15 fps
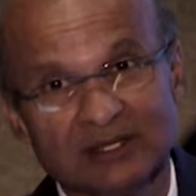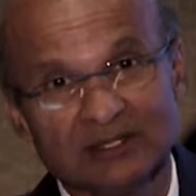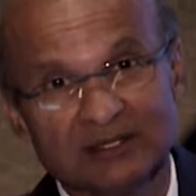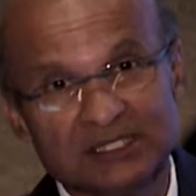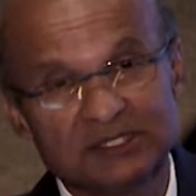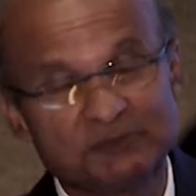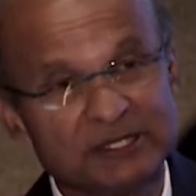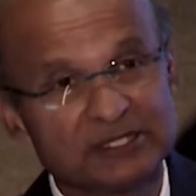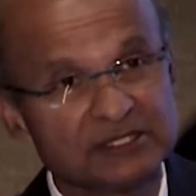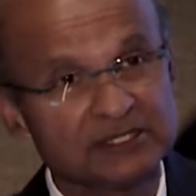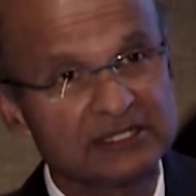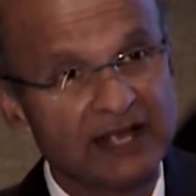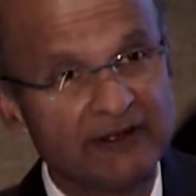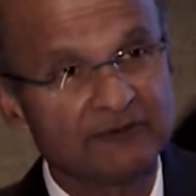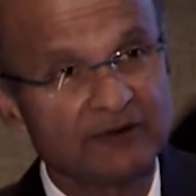These
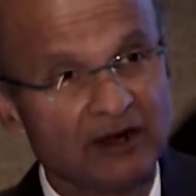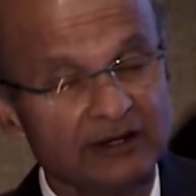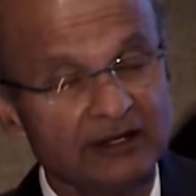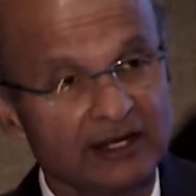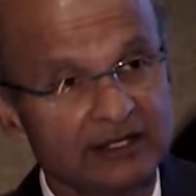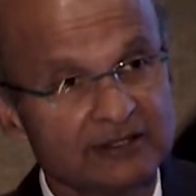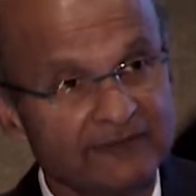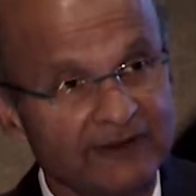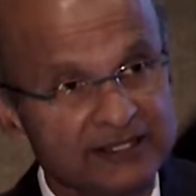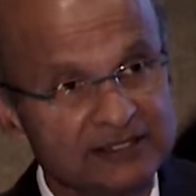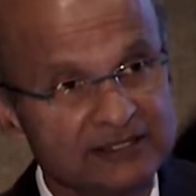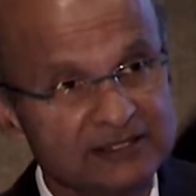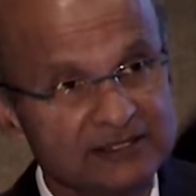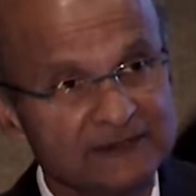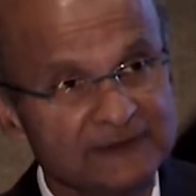patients have cardiac
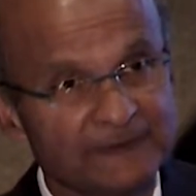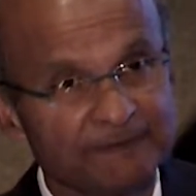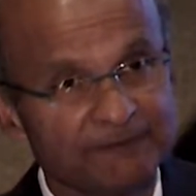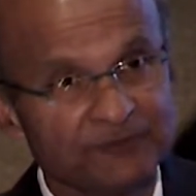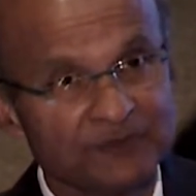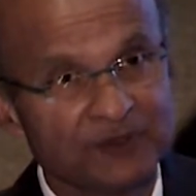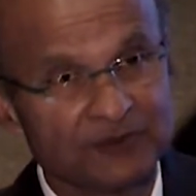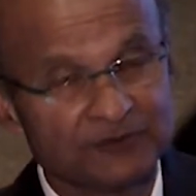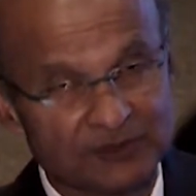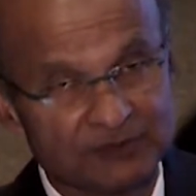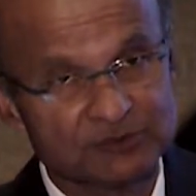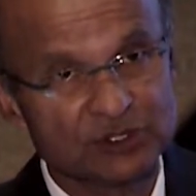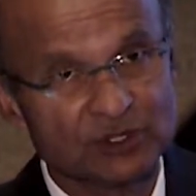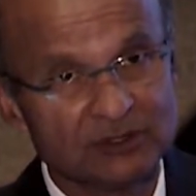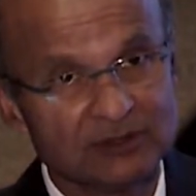devices of some
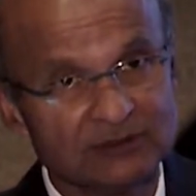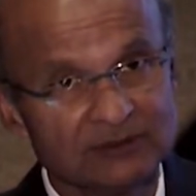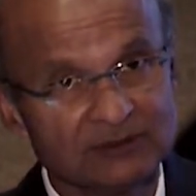sort,